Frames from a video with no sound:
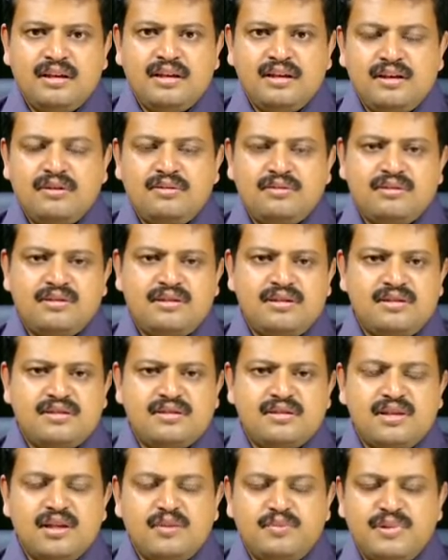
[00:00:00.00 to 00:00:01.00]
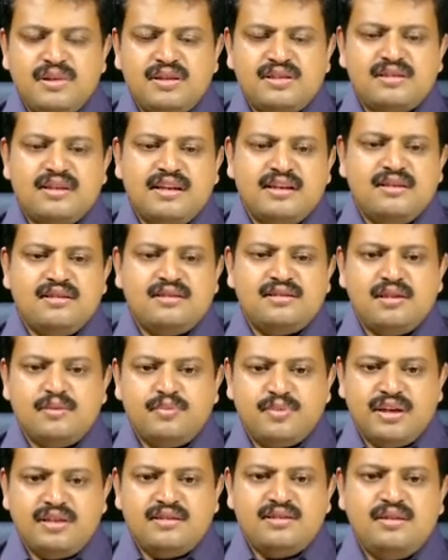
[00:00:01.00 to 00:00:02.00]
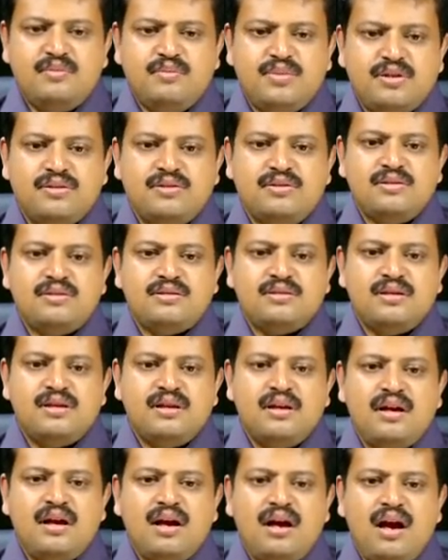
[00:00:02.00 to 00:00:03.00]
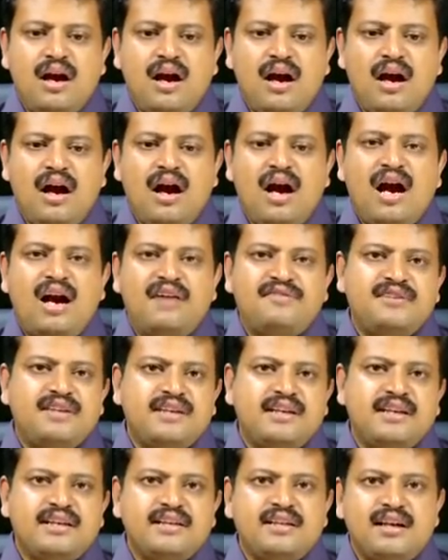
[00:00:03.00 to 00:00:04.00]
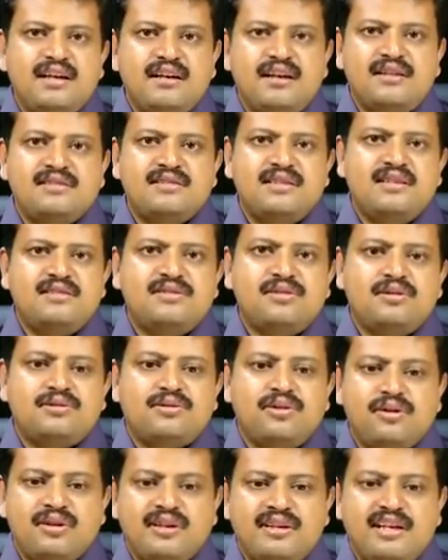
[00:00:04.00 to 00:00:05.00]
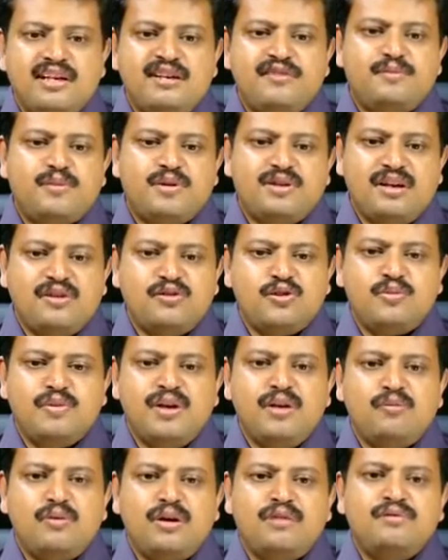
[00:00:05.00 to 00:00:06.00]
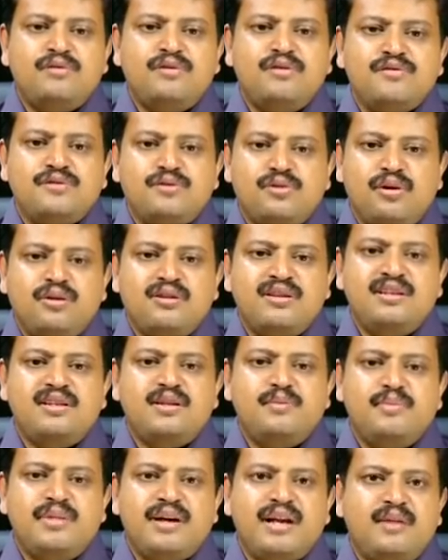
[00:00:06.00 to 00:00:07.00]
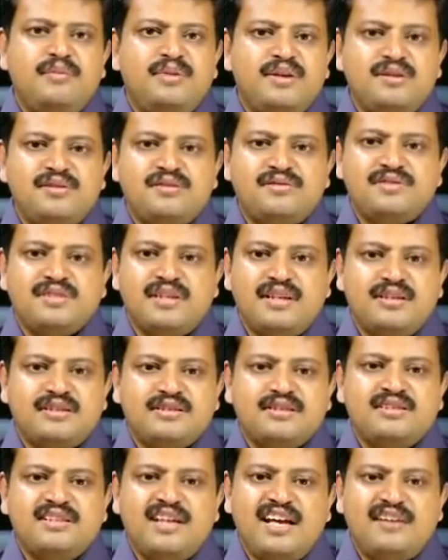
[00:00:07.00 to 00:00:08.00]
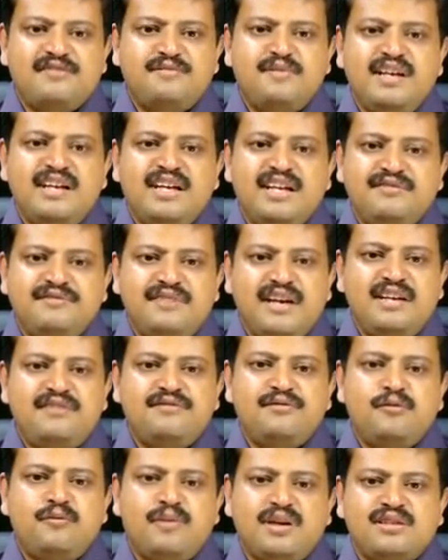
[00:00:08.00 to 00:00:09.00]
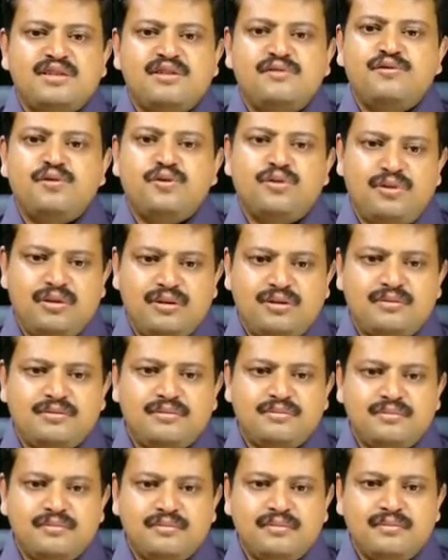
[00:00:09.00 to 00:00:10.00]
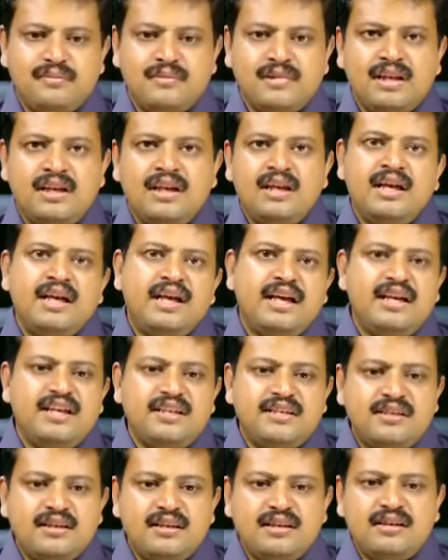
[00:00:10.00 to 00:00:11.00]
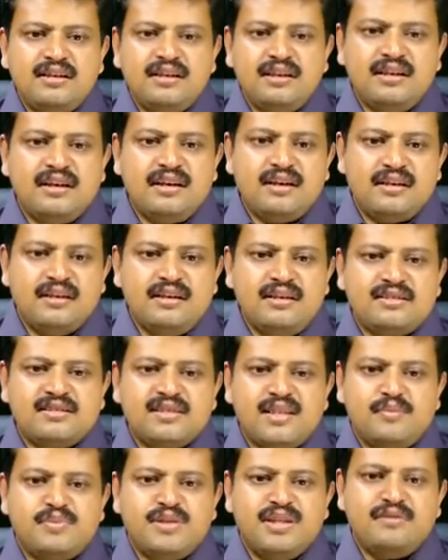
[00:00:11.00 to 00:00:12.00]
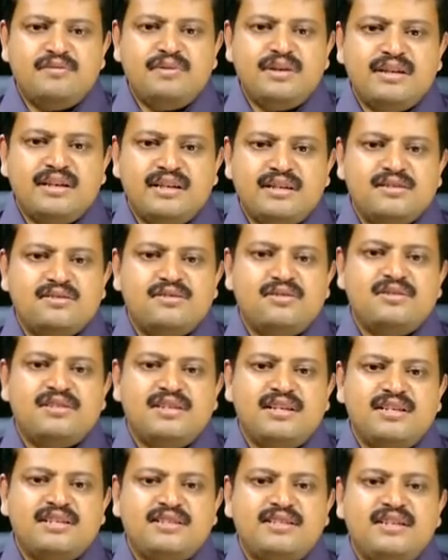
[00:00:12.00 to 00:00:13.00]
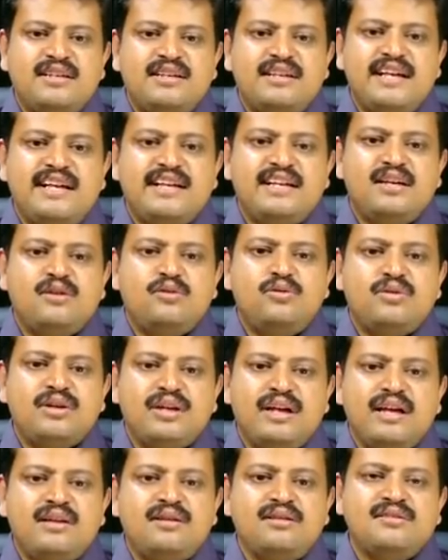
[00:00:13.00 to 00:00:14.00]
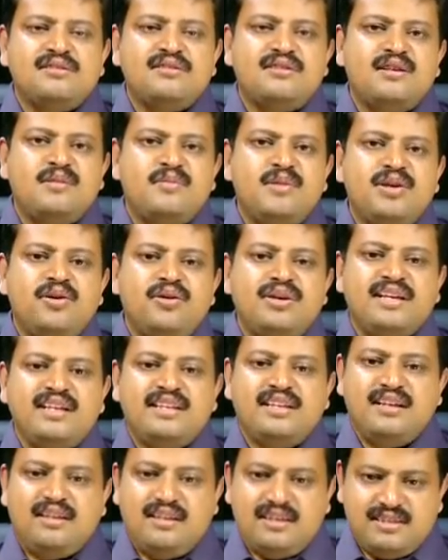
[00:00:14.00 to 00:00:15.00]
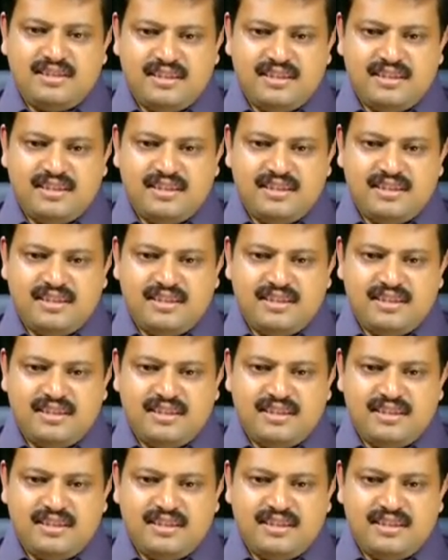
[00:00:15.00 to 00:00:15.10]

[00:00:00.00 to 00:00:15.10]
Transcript: Now, this appears slightly surprising because after Kedarnath Singh's authoritative pronouncement, one would have thought that the parameters of sedition have been defined for once and for all. Initially, at least subsequent cases on sedition tended to rely considerably on Kedarnath